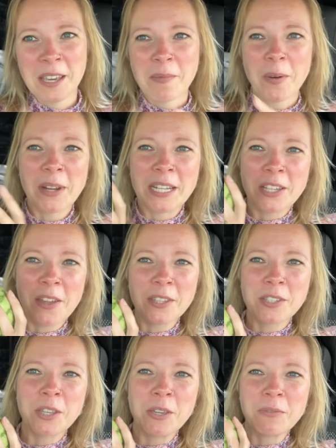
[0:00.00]
But when I saw
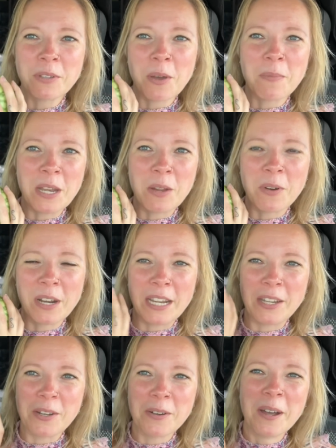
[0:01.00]
this cute little mini one, I
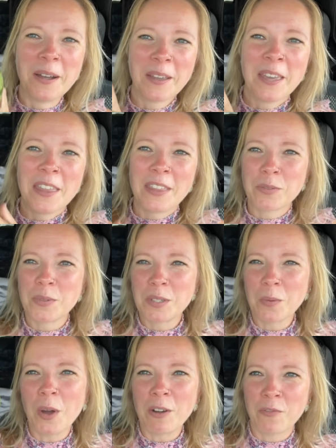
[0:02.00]
knew this was
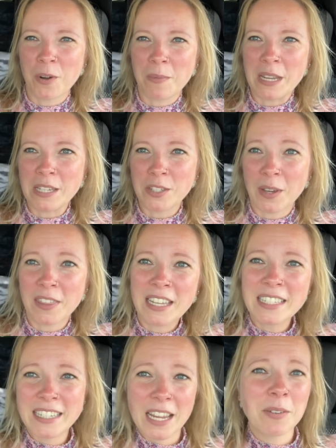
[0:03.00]
the one for me. So I
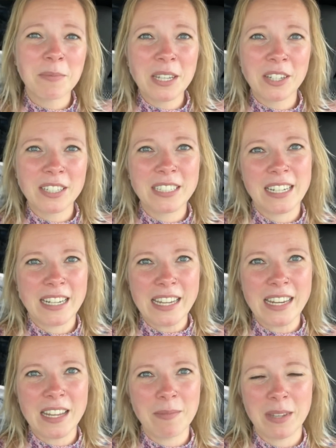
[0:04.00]
think today would be a good day to
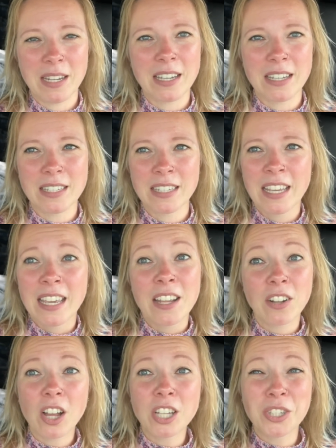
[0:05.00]
eat it because
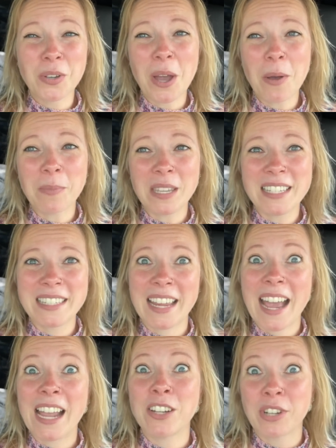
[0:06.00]
it'll also help me stay
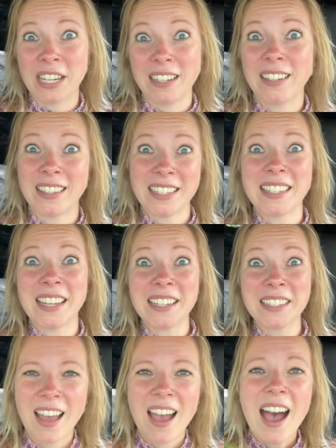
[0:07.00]
hydrated in this
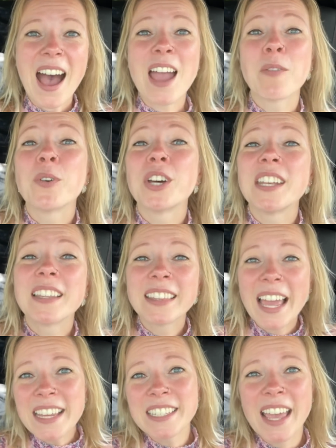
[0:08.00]
heat. I would
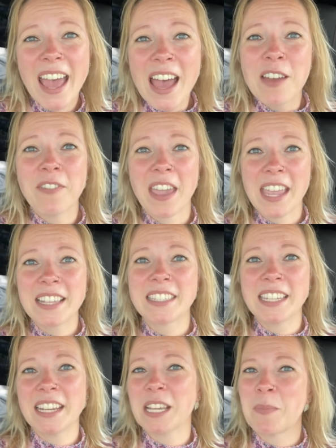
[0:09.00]
like to have a
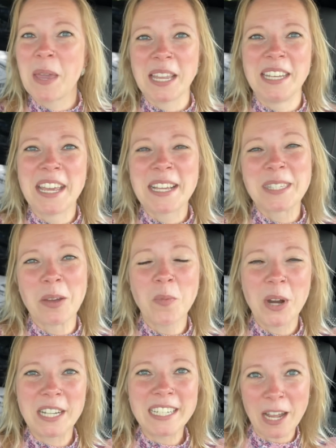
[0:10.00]
scenic picnic
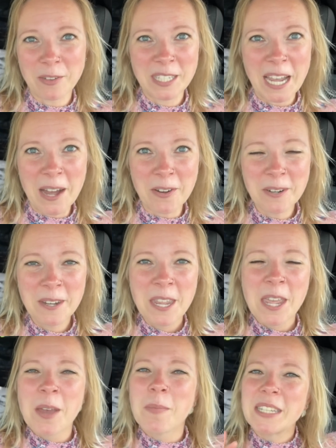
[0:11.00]
somewhere downtown,
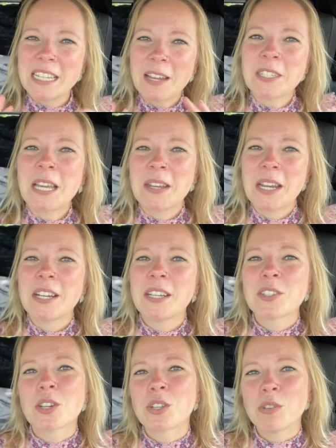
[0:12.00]
but downtown areas
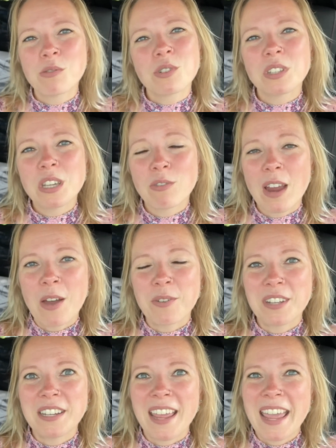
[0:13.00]
are usually
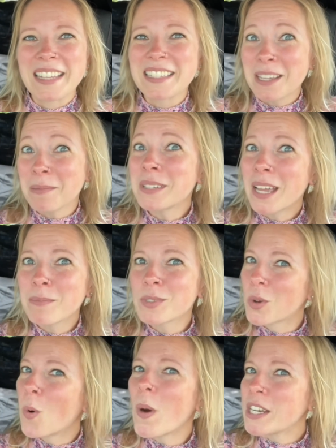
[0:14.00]
crowded and sometimes
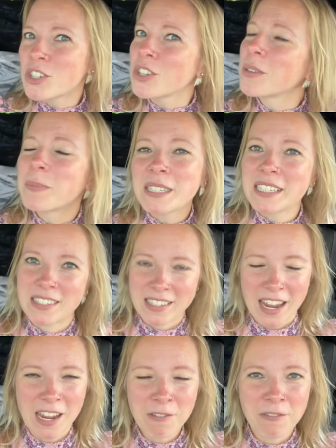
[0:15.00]
questionably
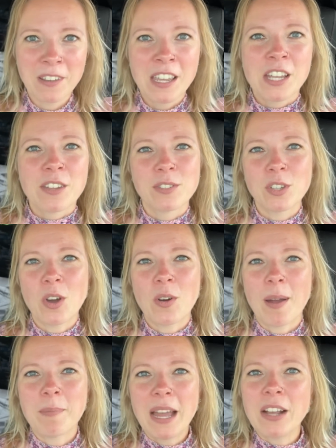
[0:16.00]
safe, so
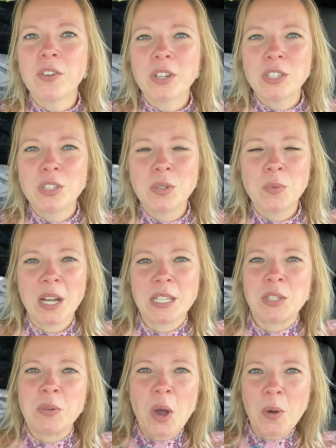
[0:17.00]
I'm not going to want
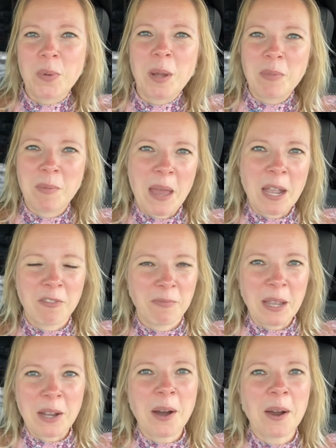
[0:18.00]
to open up the back of
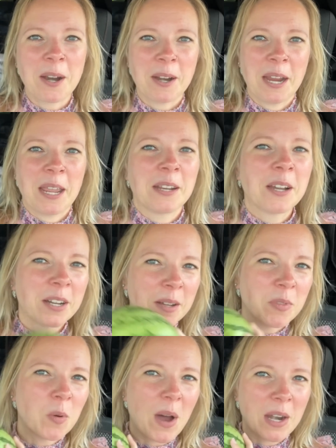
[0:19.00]
my car and cut up
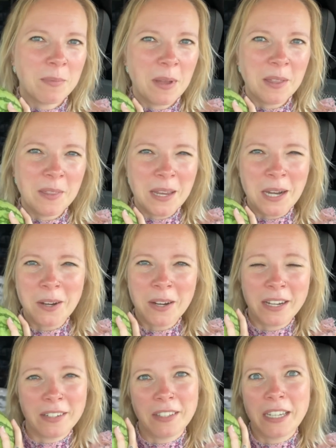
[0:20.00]
the watermelon there,
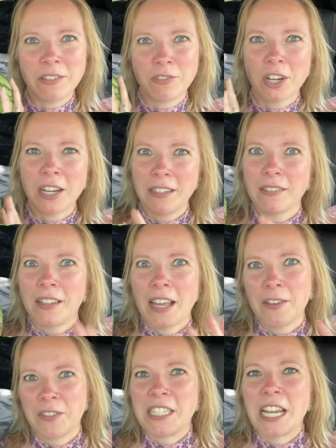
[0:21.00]
kind of like drawing a
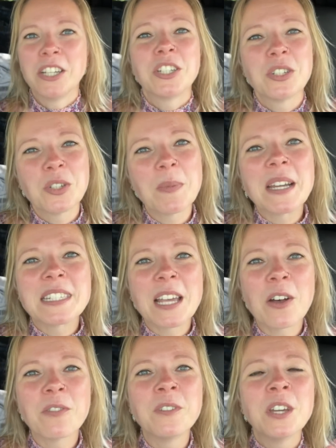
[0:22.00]
lot of attention to
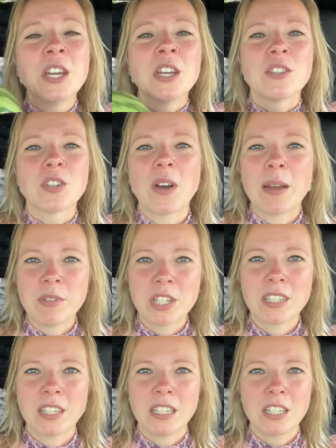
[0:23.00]
myself. So I'm
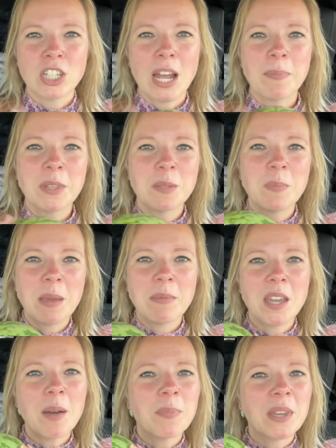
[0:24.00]
just gonna chop this
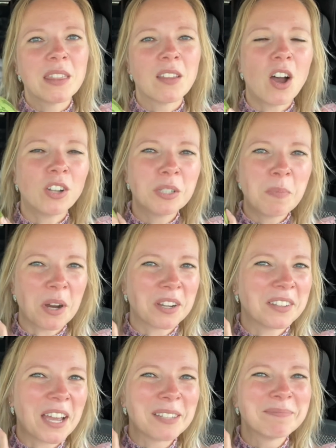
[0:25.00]
baby up in the Aldi
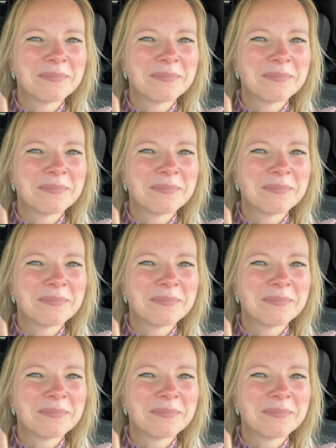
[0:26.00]
parking lot.